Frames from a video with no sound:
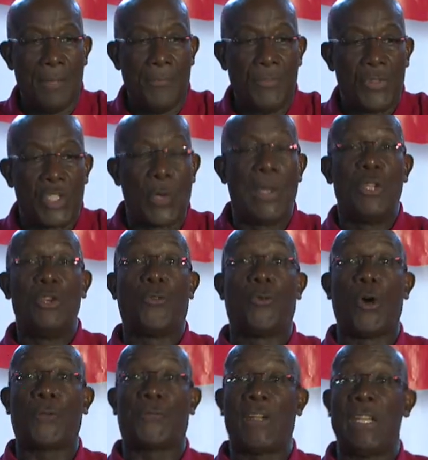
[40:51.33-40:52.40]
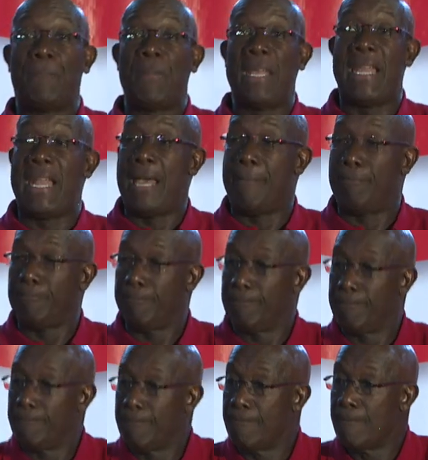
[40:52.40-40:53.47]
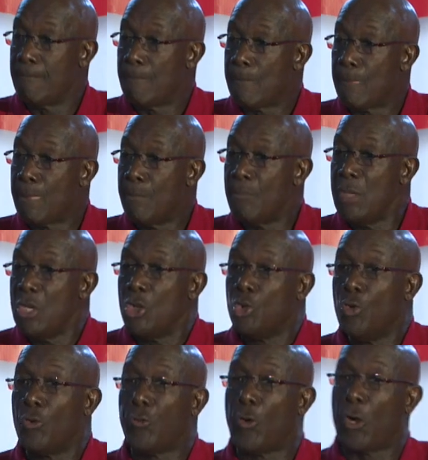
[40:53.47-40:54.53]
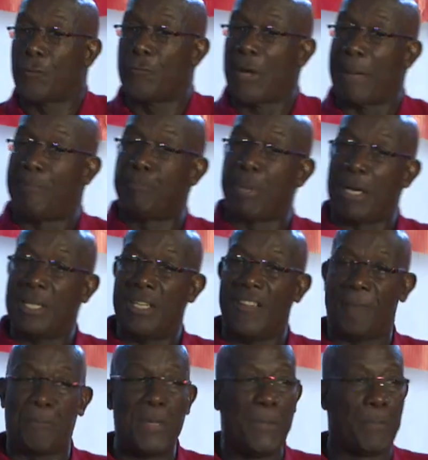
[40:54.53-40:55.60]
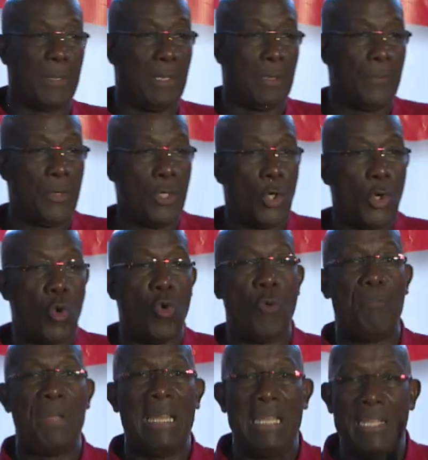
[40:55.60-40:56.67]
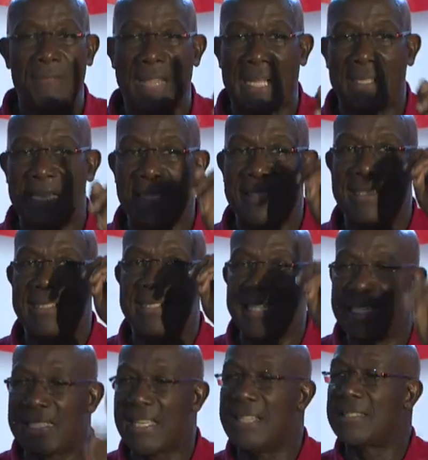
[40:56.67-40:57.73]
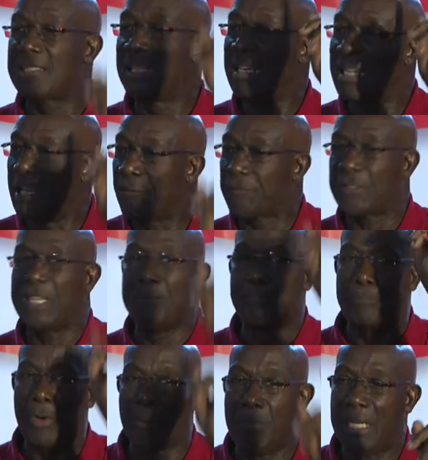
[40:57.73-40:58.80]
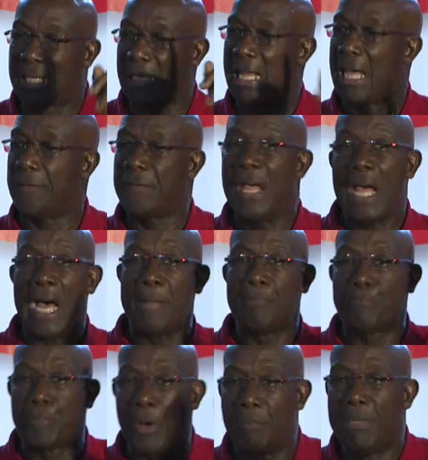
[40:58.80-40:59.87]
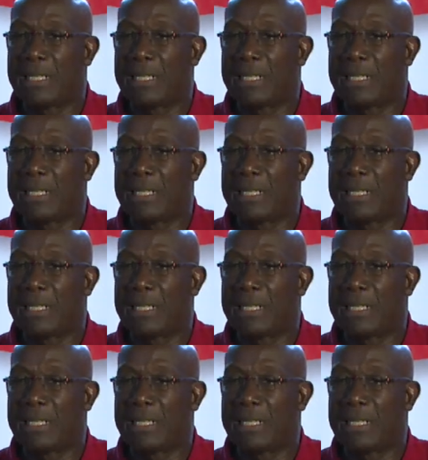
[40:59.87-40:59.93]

So when you vote for the PNM, you vote for a body of people who believe that there's decency left in public life and public